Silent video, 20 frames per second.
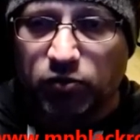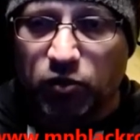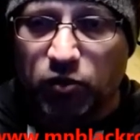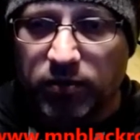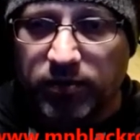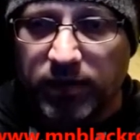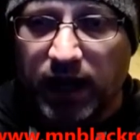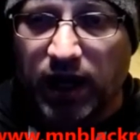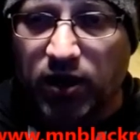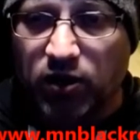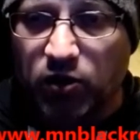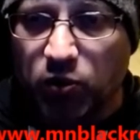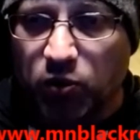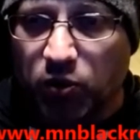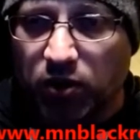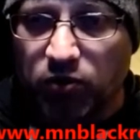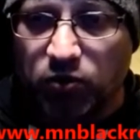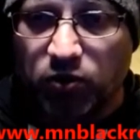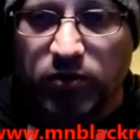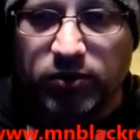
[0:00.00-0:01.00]
one man,
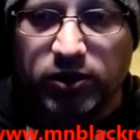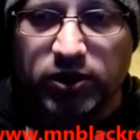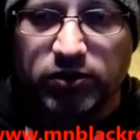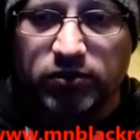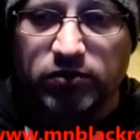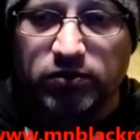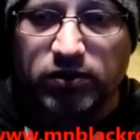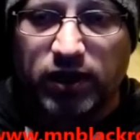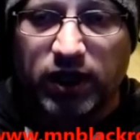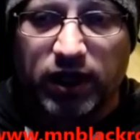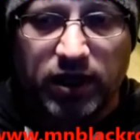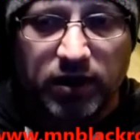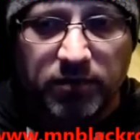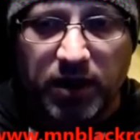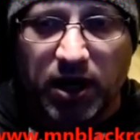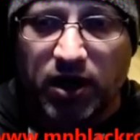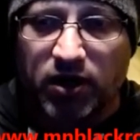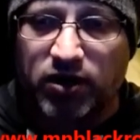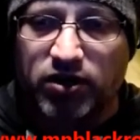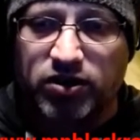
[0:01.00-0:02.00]
one woman in a
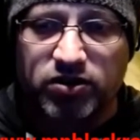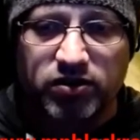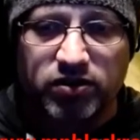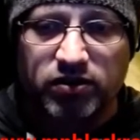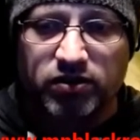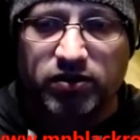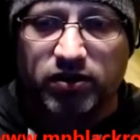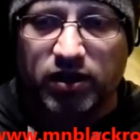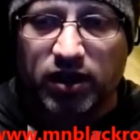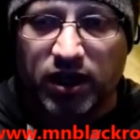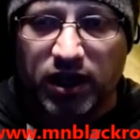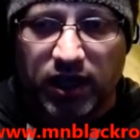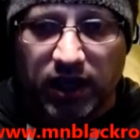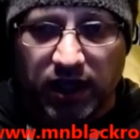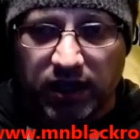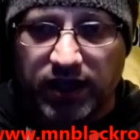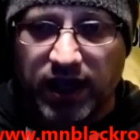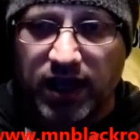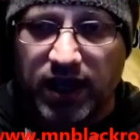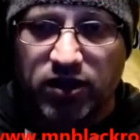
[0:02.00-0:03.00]
marriage,
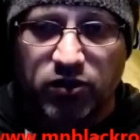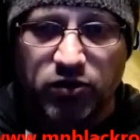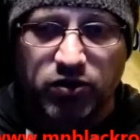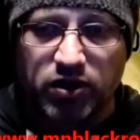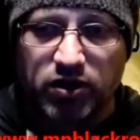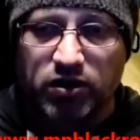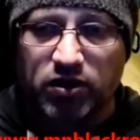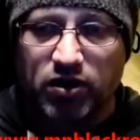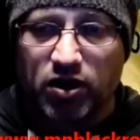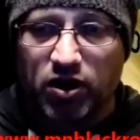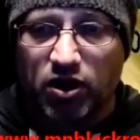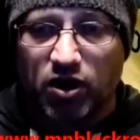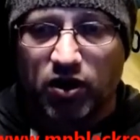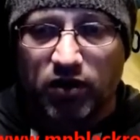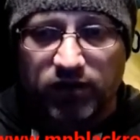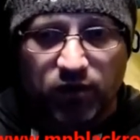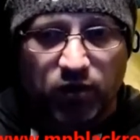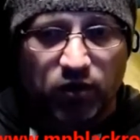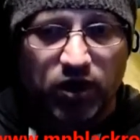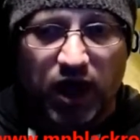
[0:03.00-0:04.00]
in that union
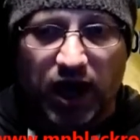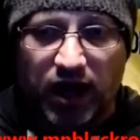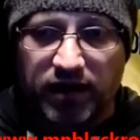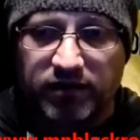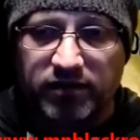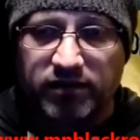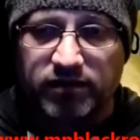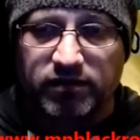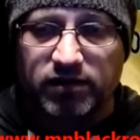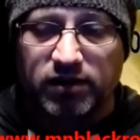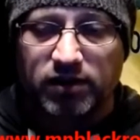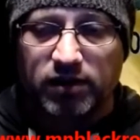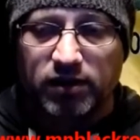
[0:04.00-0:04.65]
for life,